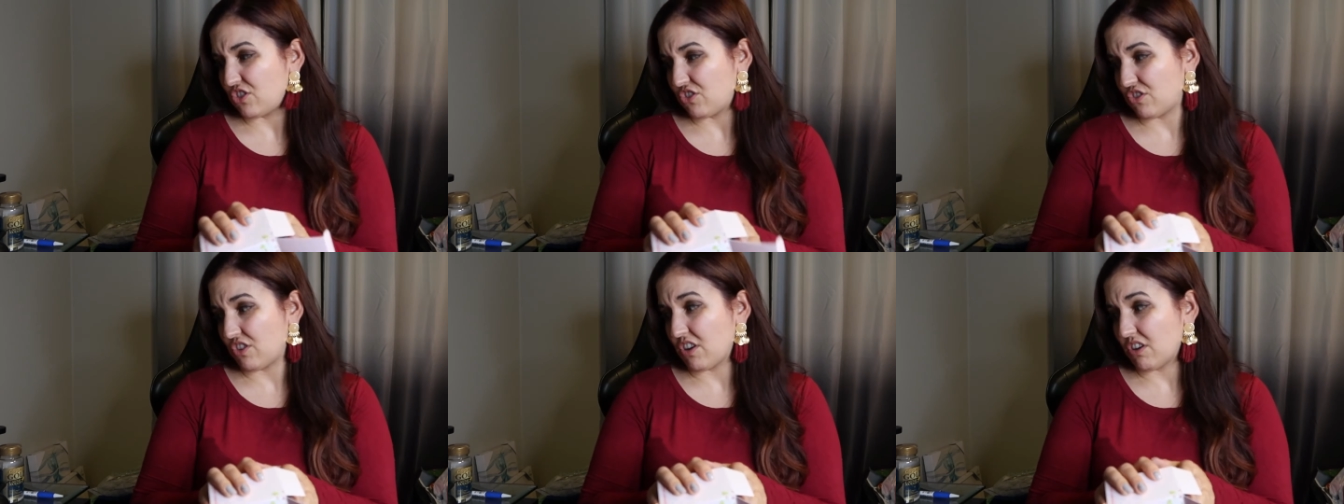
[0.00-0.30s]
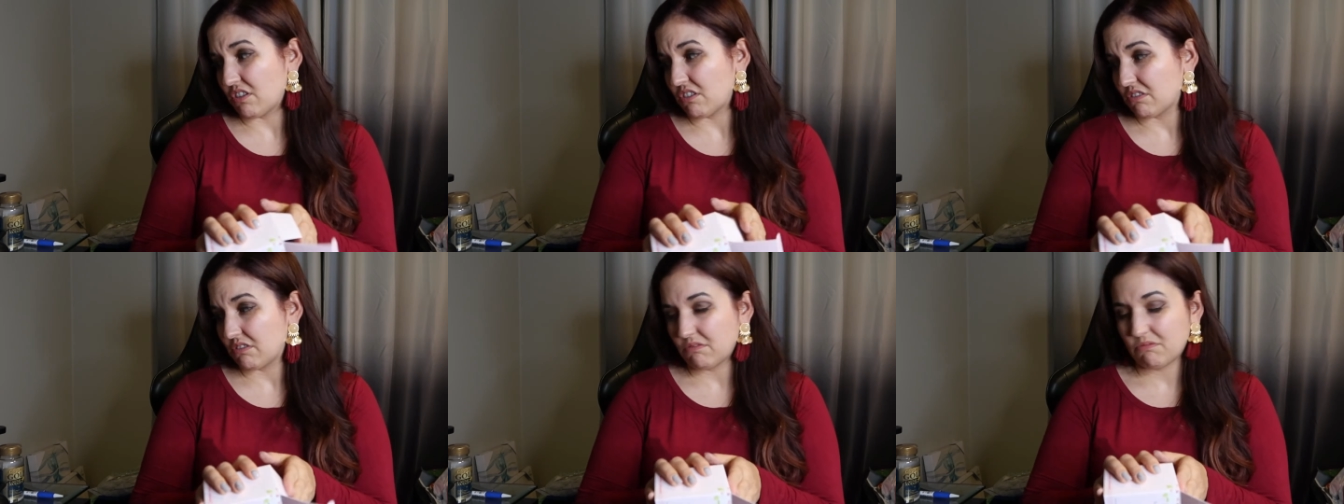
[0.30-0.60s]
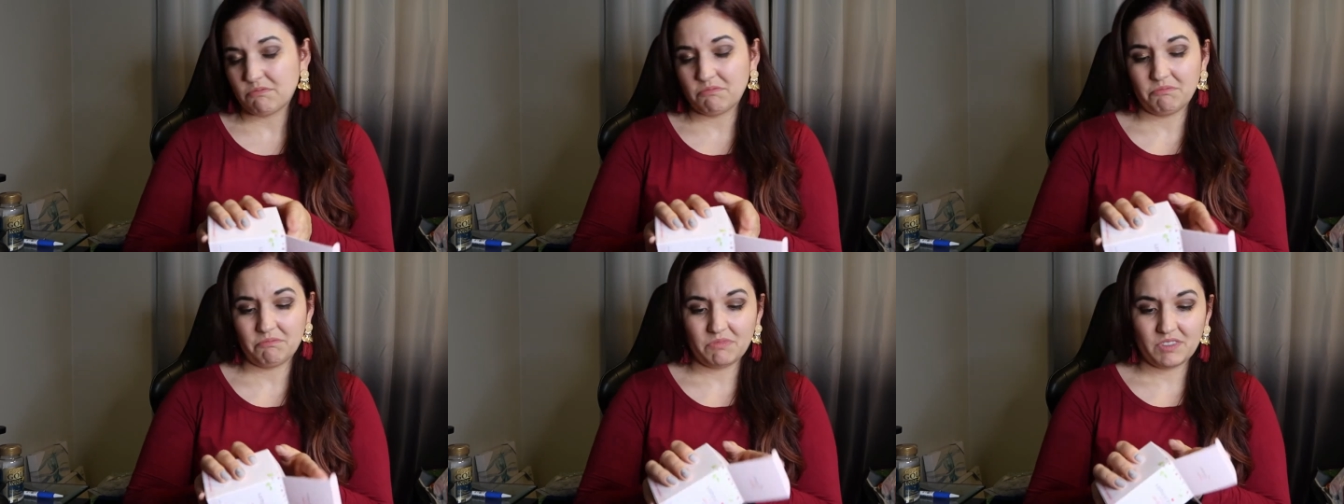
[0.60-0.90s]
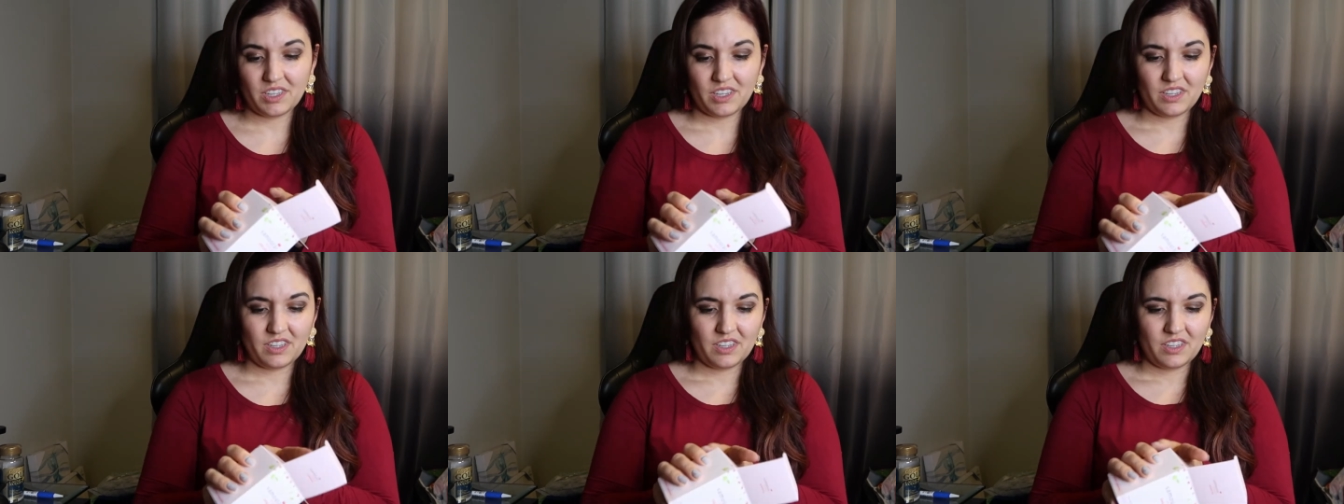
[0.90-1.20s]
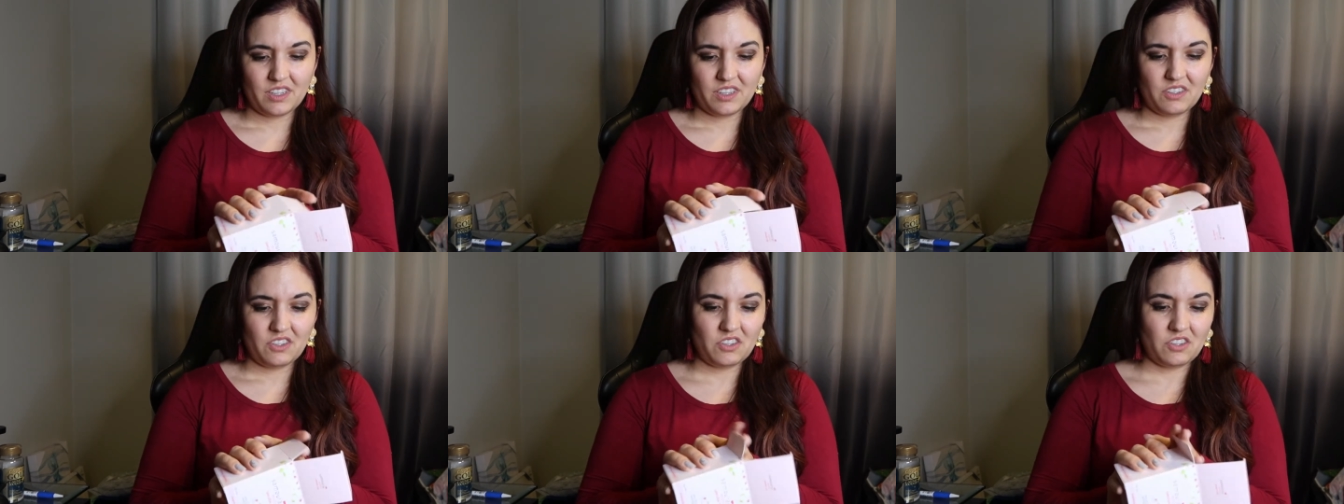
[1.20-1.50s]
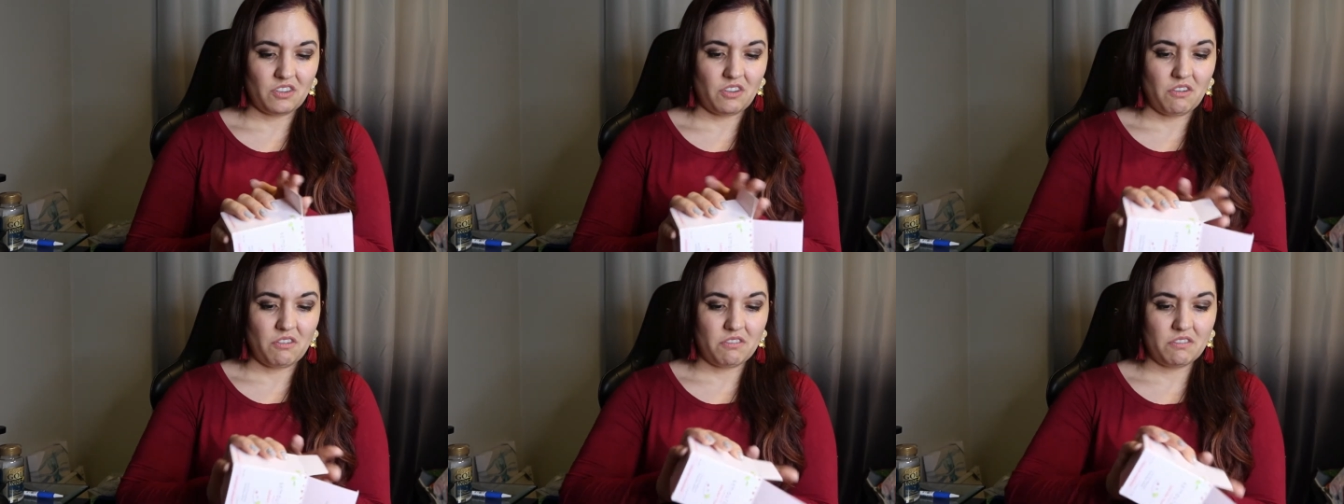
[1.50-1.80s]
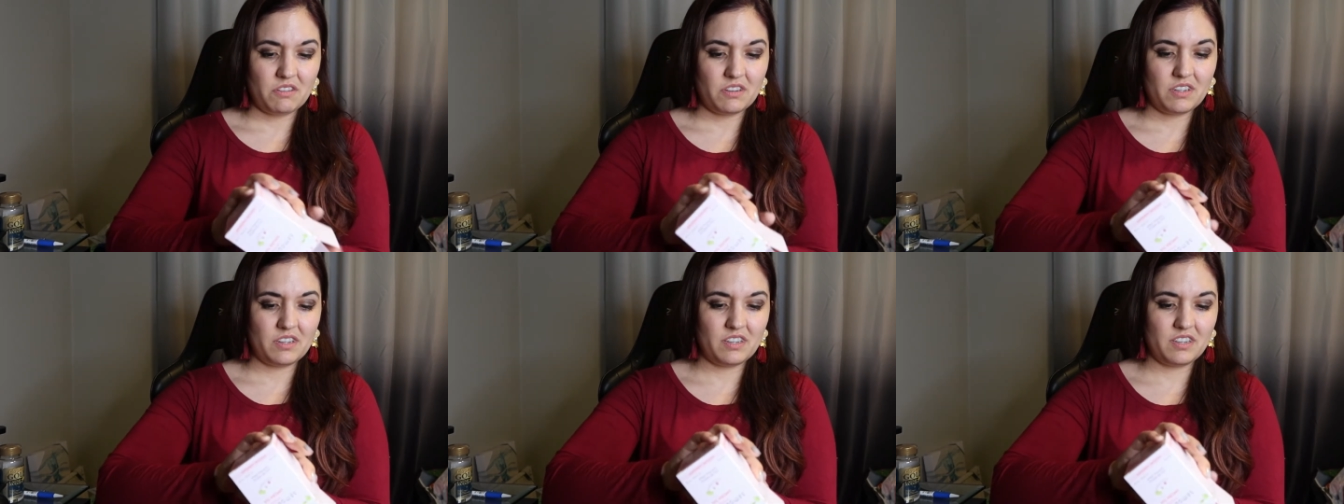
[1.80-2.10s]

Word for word: strong. So